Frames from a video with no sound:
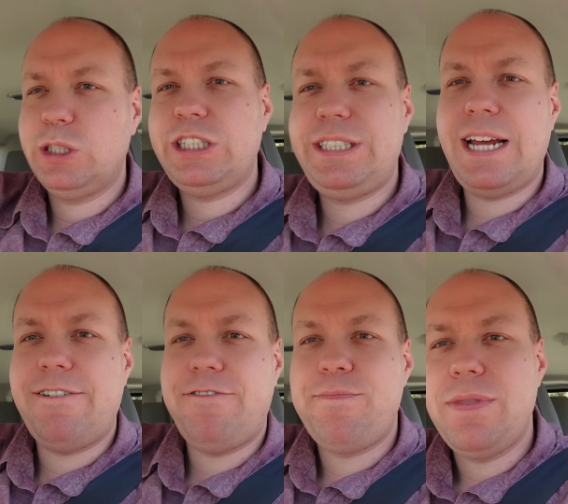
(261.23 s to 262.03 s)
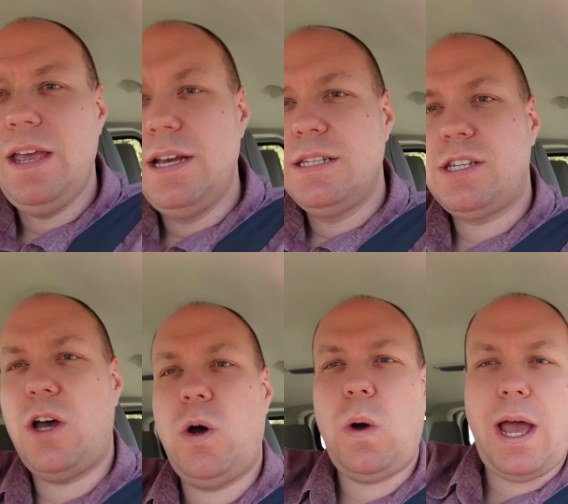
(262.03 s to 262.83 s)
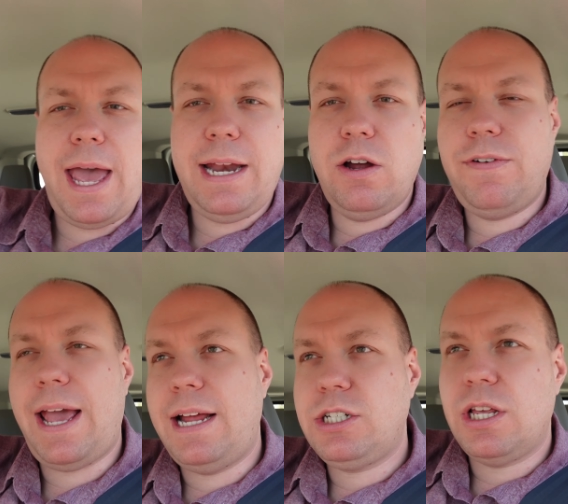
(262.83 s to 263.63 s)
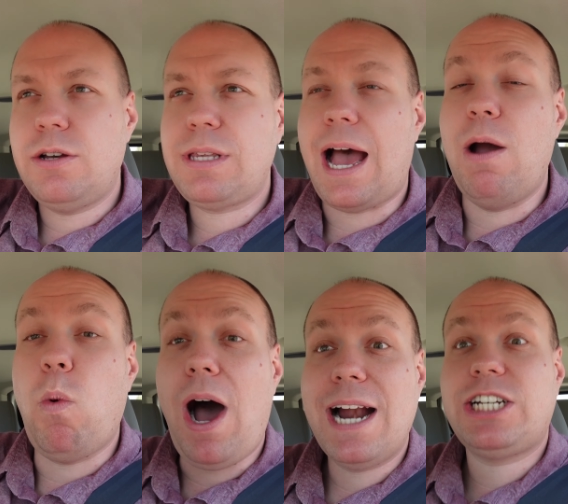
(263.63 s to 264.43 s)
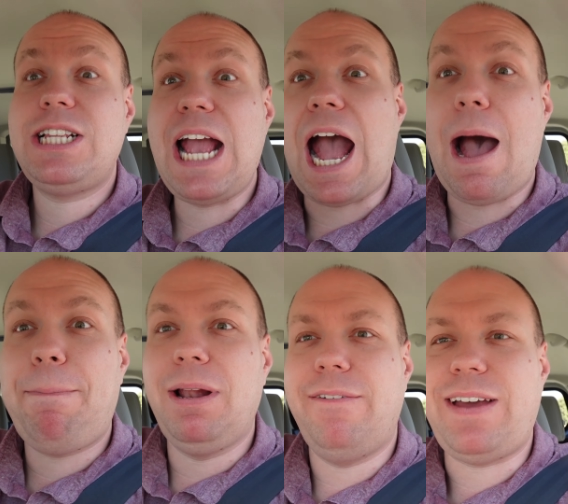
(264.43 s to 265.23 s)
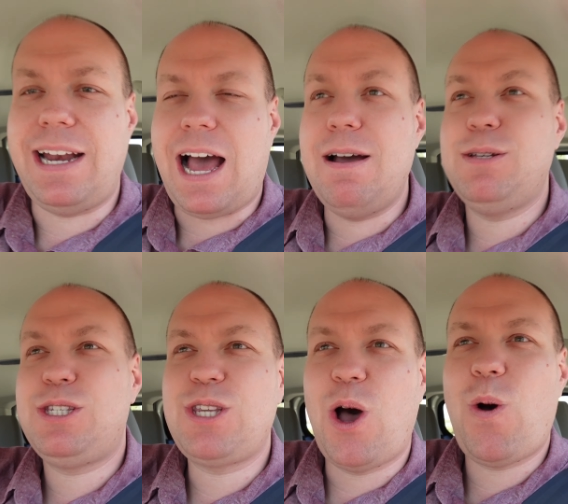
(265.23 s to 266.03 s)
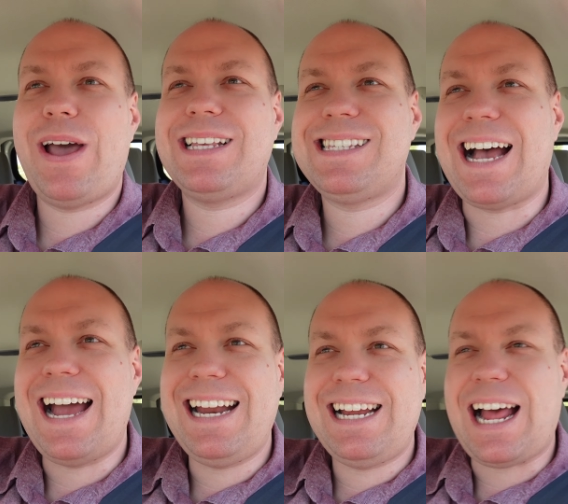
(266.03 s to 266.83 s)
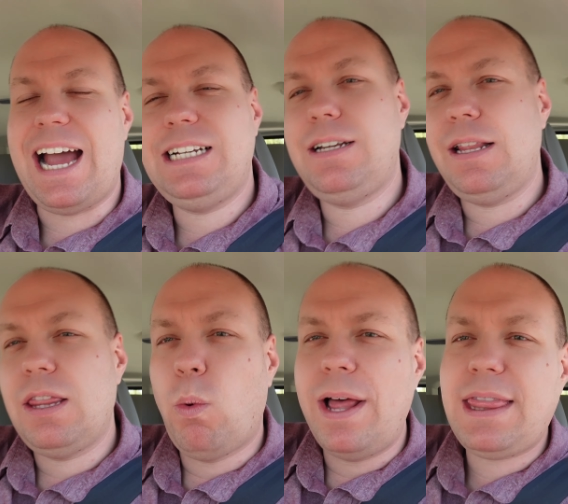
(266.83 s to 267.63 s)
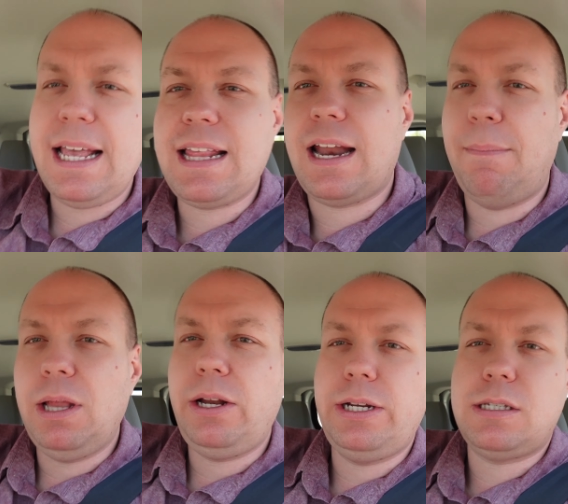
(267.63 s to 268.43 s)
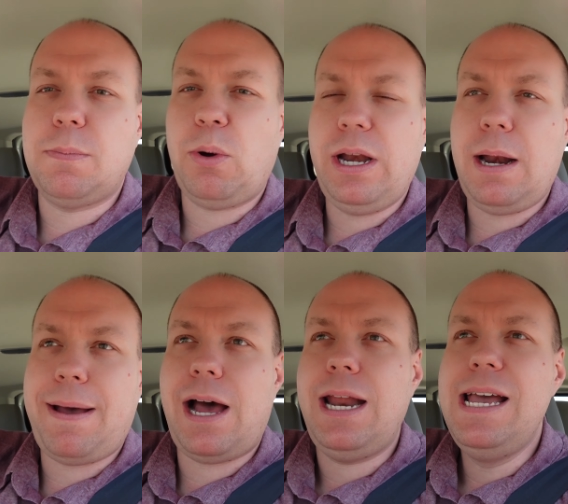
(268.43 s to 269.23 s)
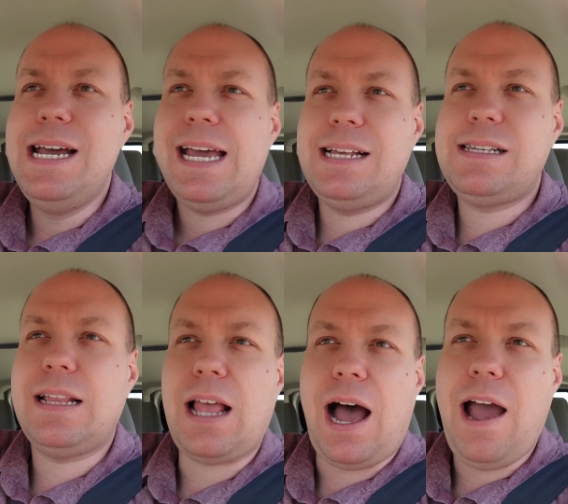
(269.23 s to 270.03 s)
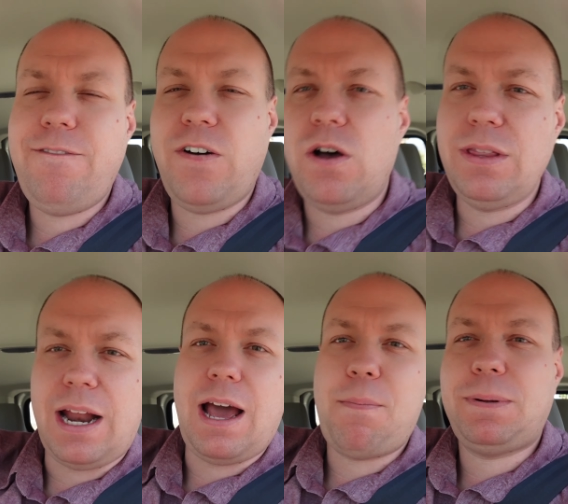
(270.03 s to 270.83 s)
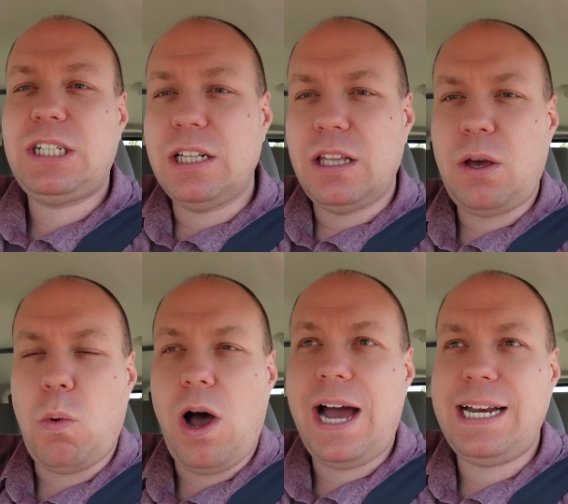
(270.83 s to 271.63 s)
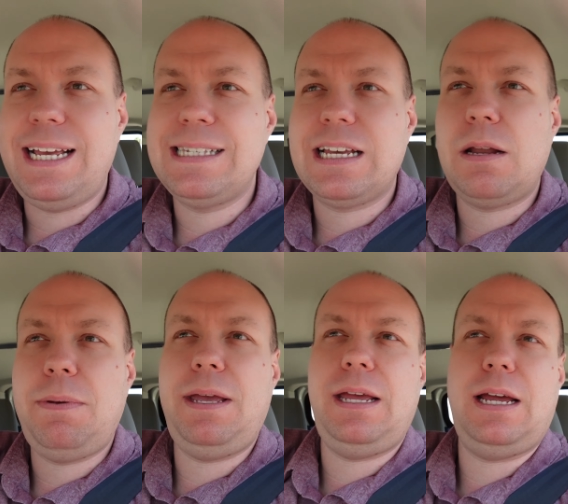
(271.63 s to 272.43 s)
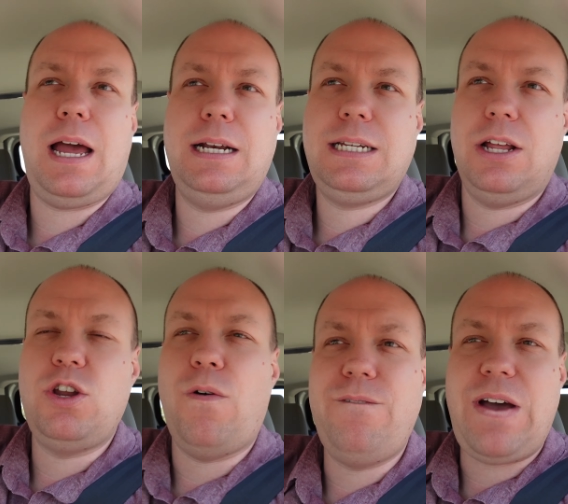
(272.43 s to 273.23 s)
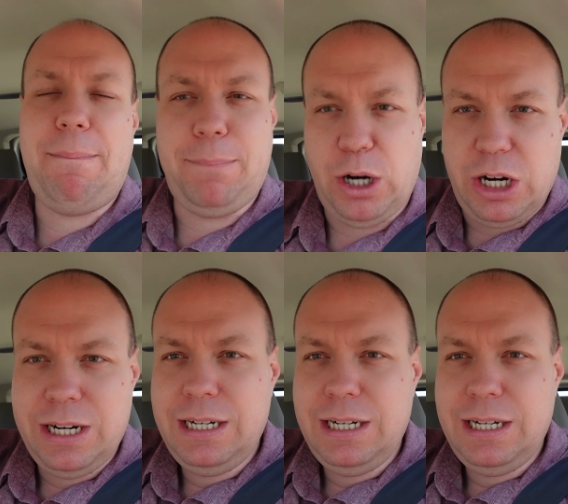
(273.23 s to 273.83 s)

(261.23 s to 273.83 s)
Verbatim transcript: good stuff. So heading over to Angelo's. I watched the Apple event. I was so excited. I, the one thing that I'm a little disappointed about is that the iPhone that I particularly want isn't gonna be until November